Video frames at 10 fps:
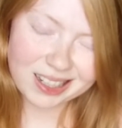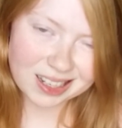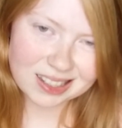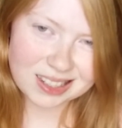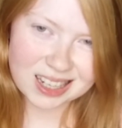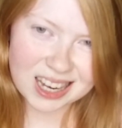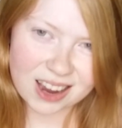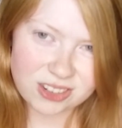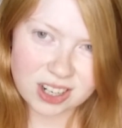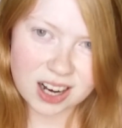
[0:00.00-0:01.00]
next day
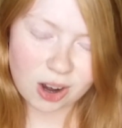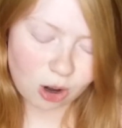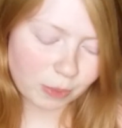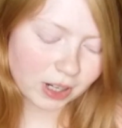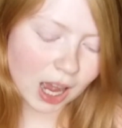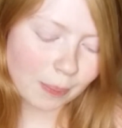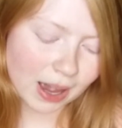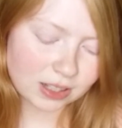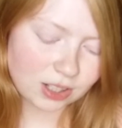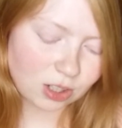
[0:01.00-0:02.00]
after I got home, I got
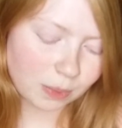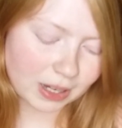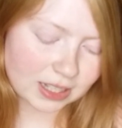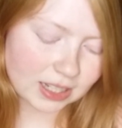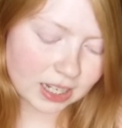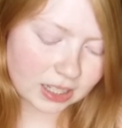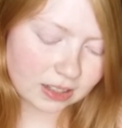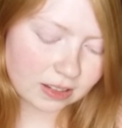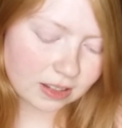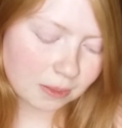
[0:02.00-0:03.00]
back to doing my
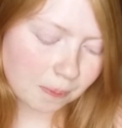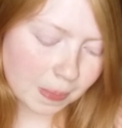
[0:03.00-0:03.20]
studies,